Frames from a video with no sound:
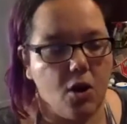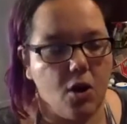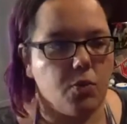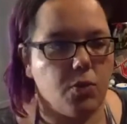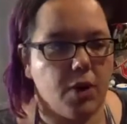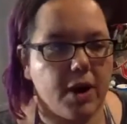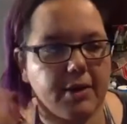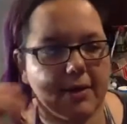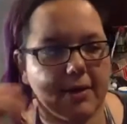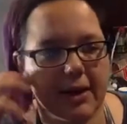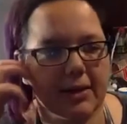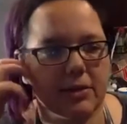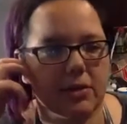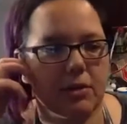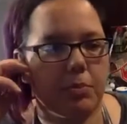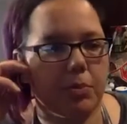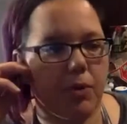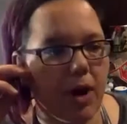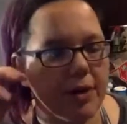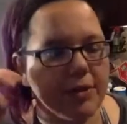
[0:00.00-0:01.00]
right? Like the
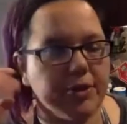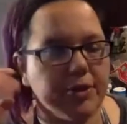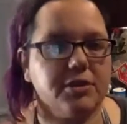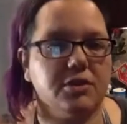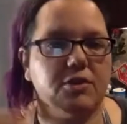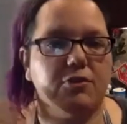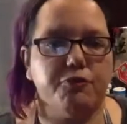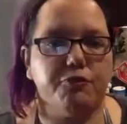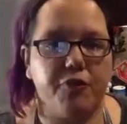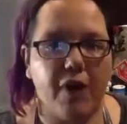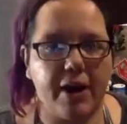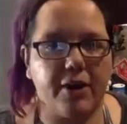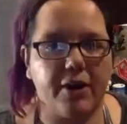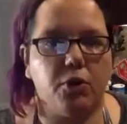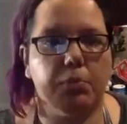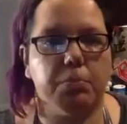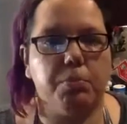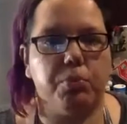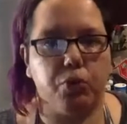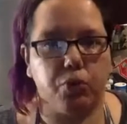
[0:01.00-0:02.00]
broth is the
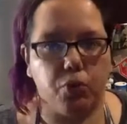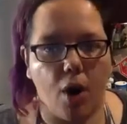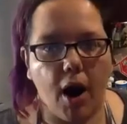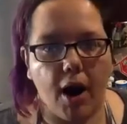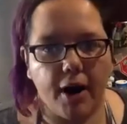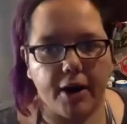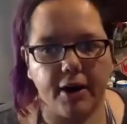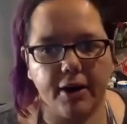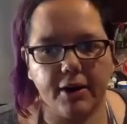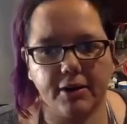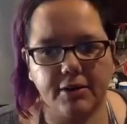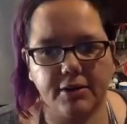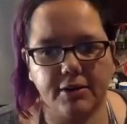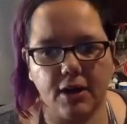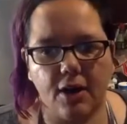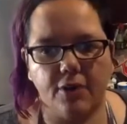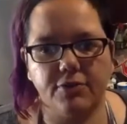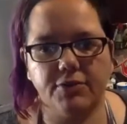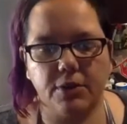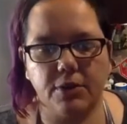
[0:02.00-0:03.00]
final product
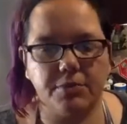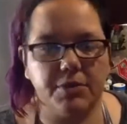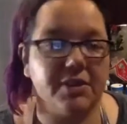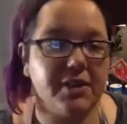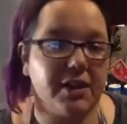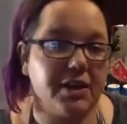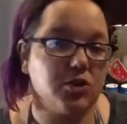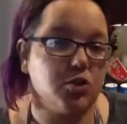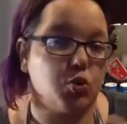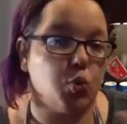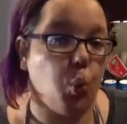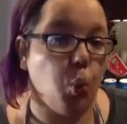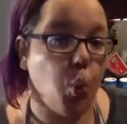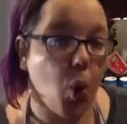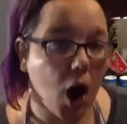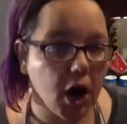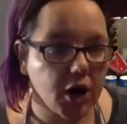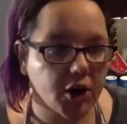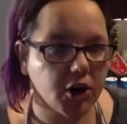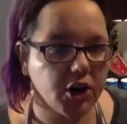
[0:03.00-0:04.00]
of something that is
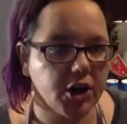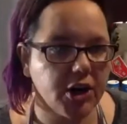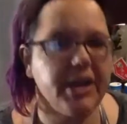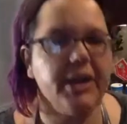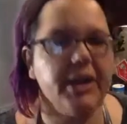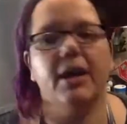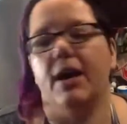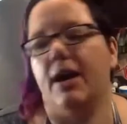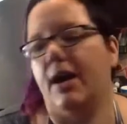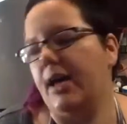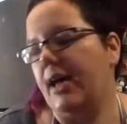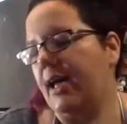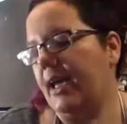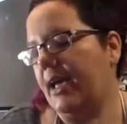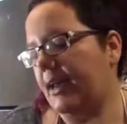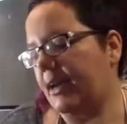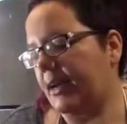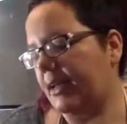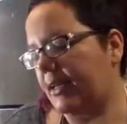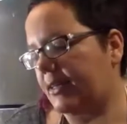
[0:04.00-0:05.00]
watery
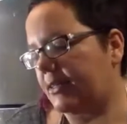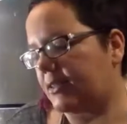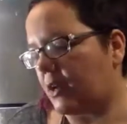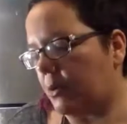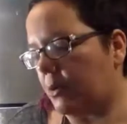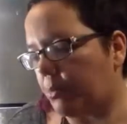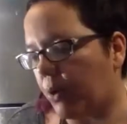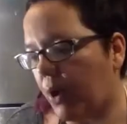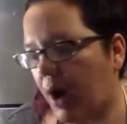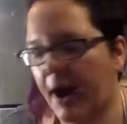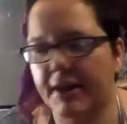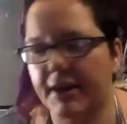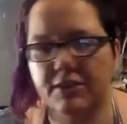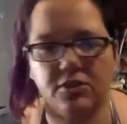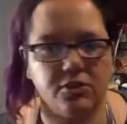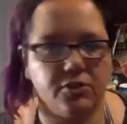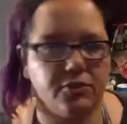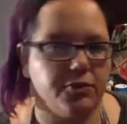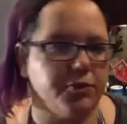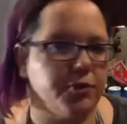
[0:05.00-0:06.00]
it is
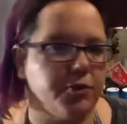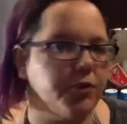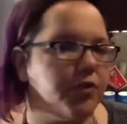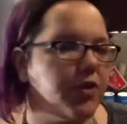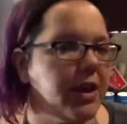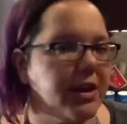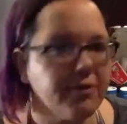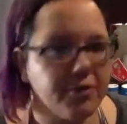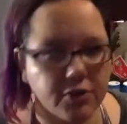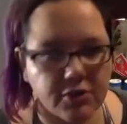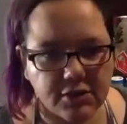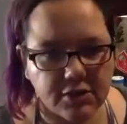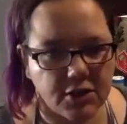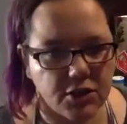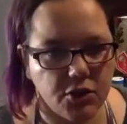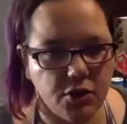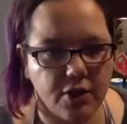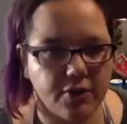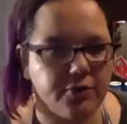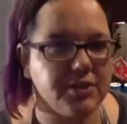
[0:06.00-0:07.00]
comprised of flavors that
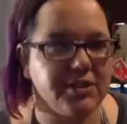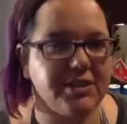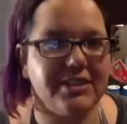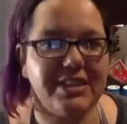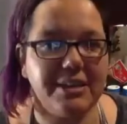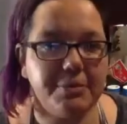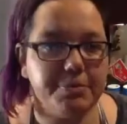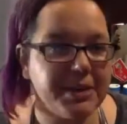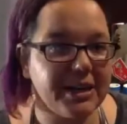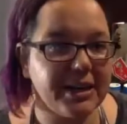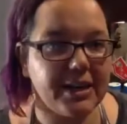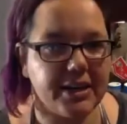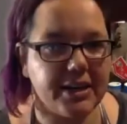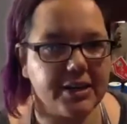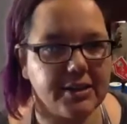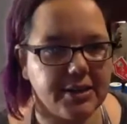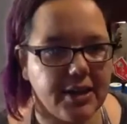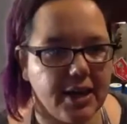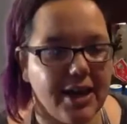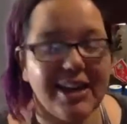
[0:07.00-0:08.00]
you have steeped in
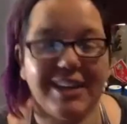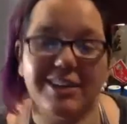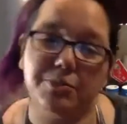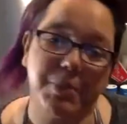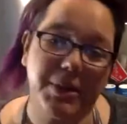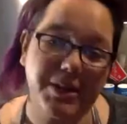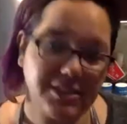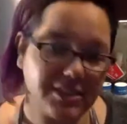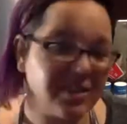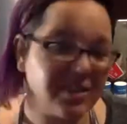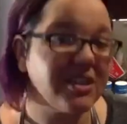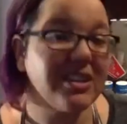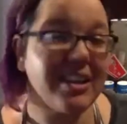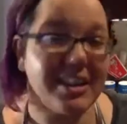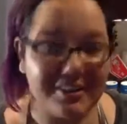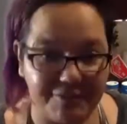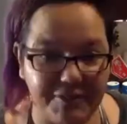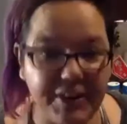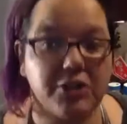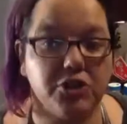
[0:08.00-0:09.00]
it. It's basically
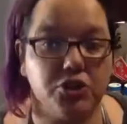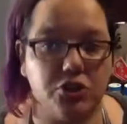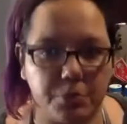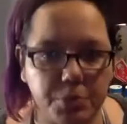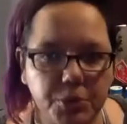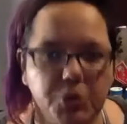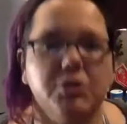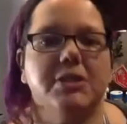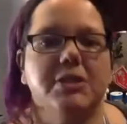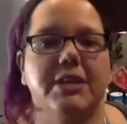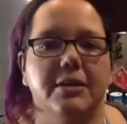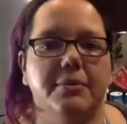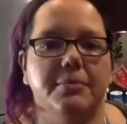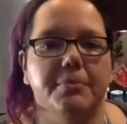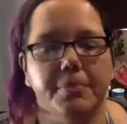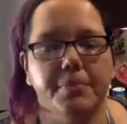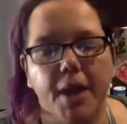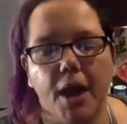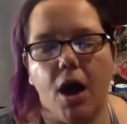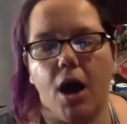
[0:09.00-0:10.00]
like vegetable tea.
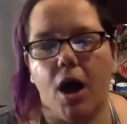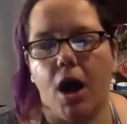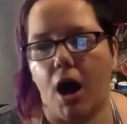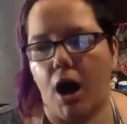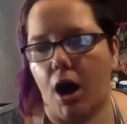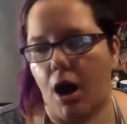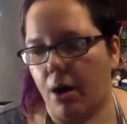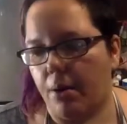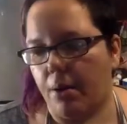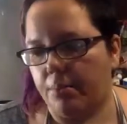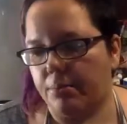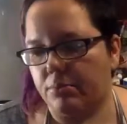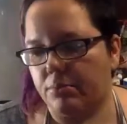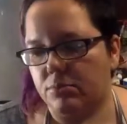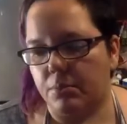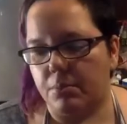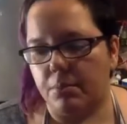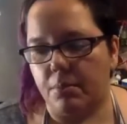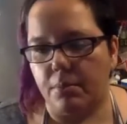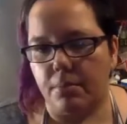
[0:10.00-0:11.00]
Um,
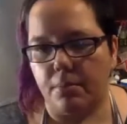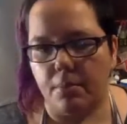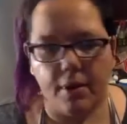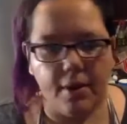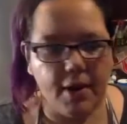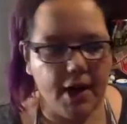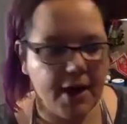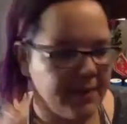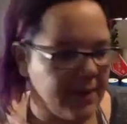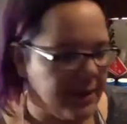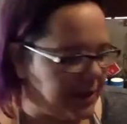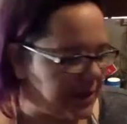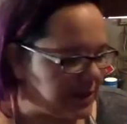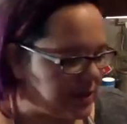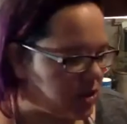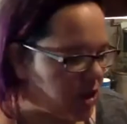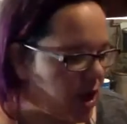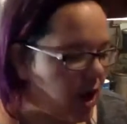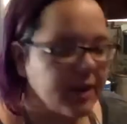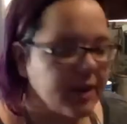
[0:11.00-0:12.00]
and then the
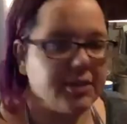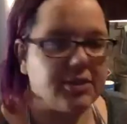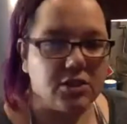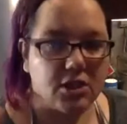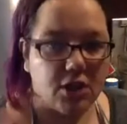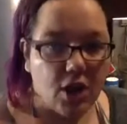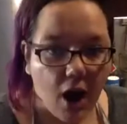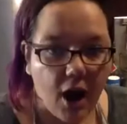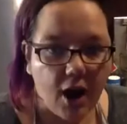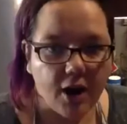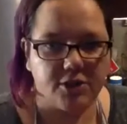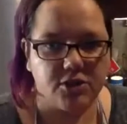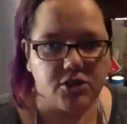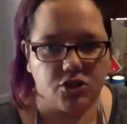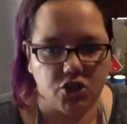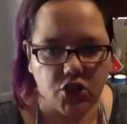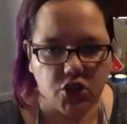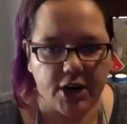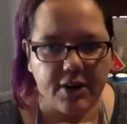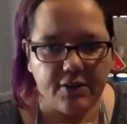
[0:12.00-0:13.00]
stock is the
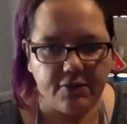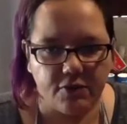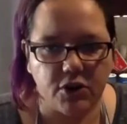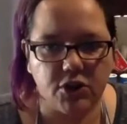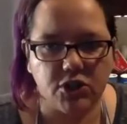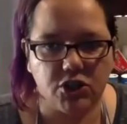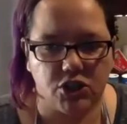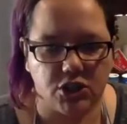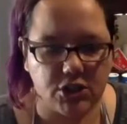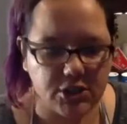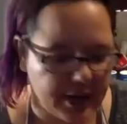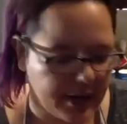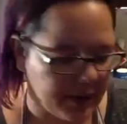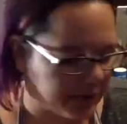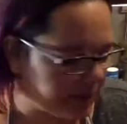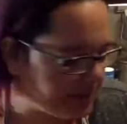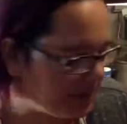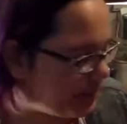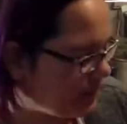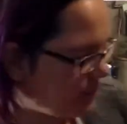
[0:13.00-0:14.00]
concentrate version
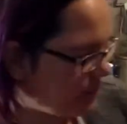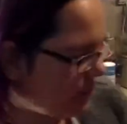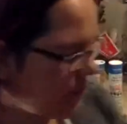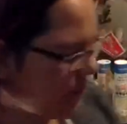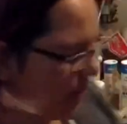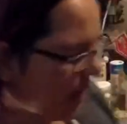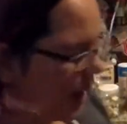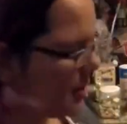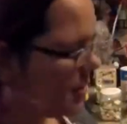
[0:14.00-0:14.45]
down for that.